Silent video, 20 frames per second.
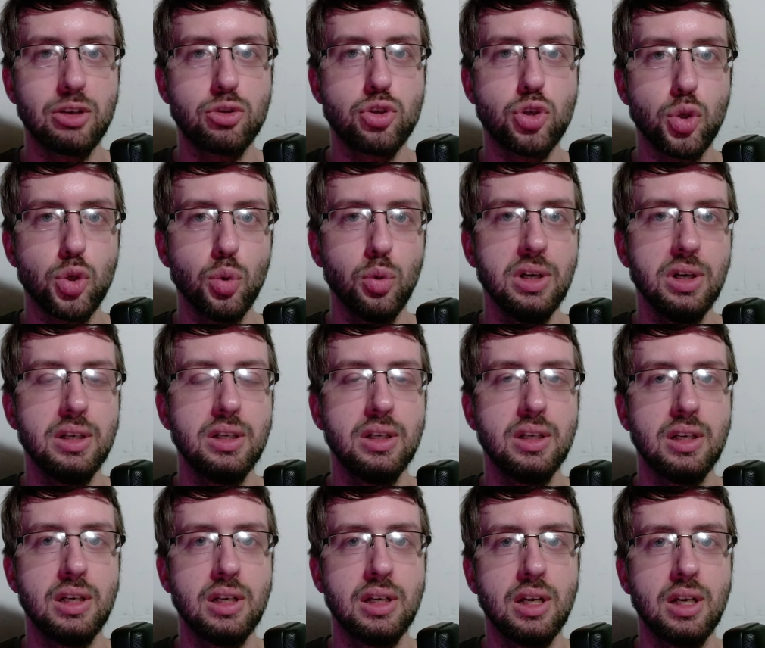2?
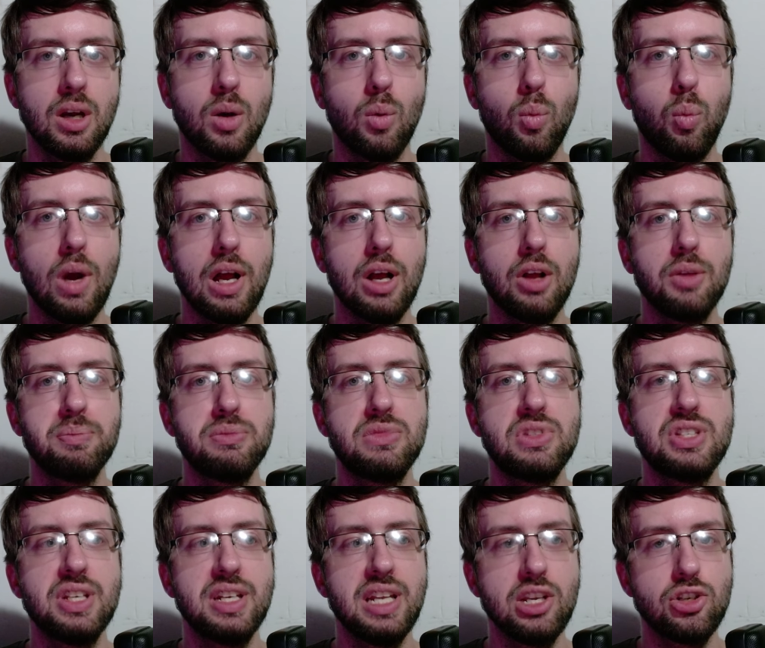Well,
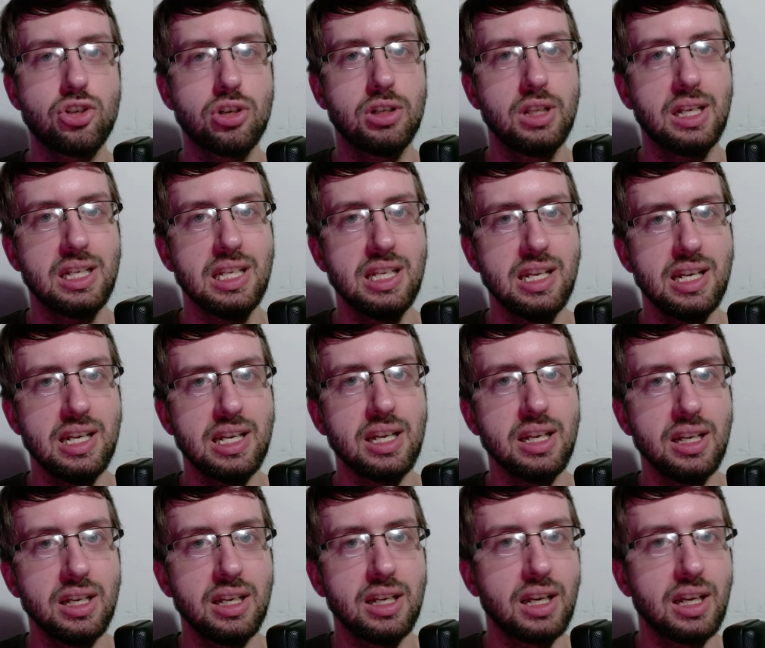today's your lucky day.
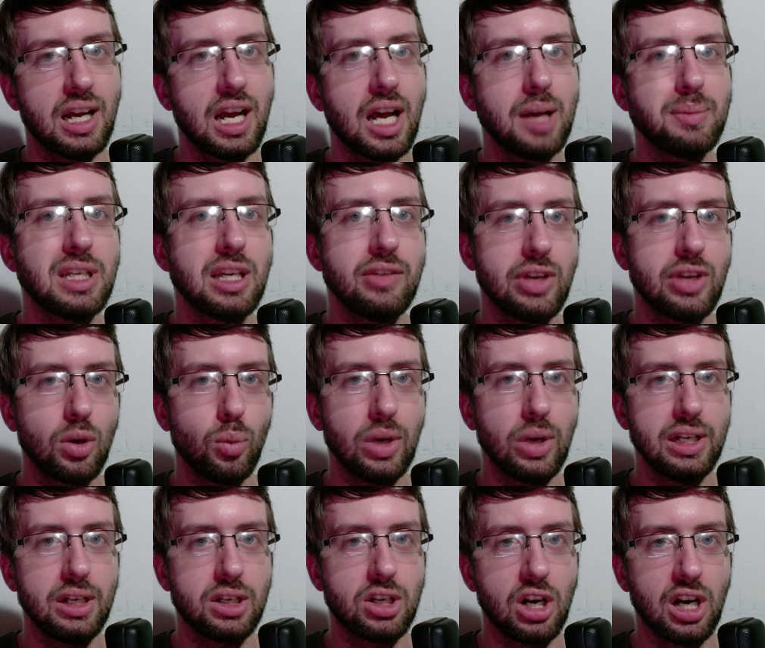I'm giving
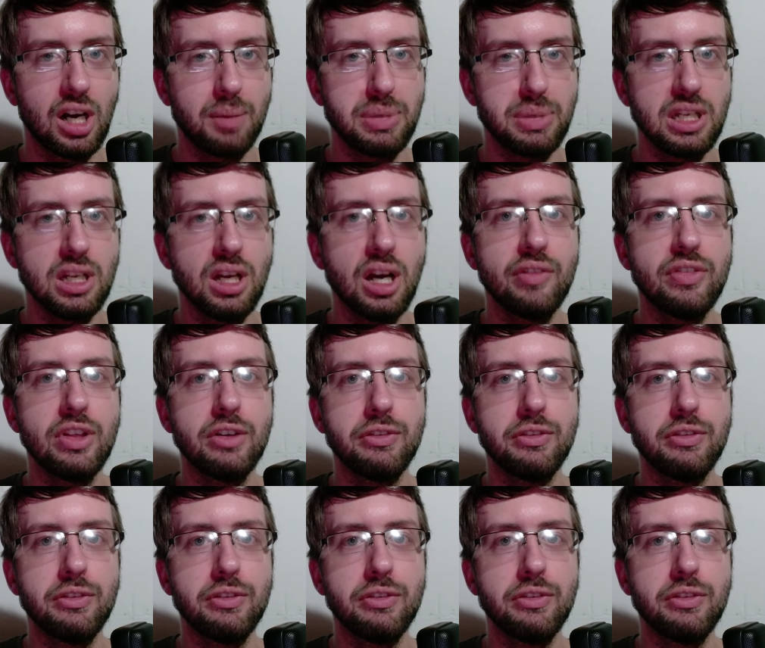away a copy of the